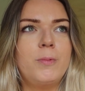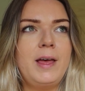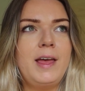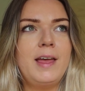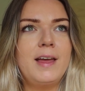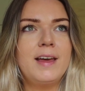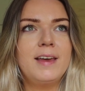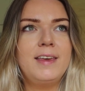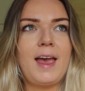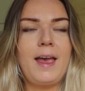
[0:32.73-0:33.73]

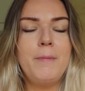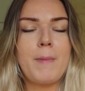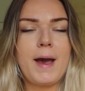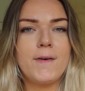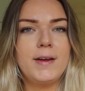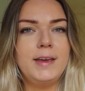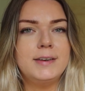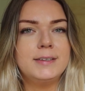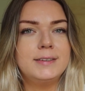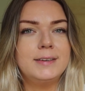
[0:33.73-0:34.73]
We're getting
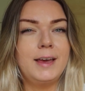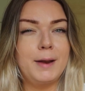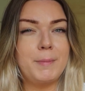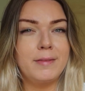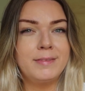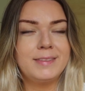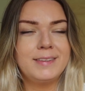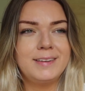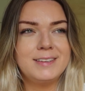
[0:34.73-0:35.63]
married in a month.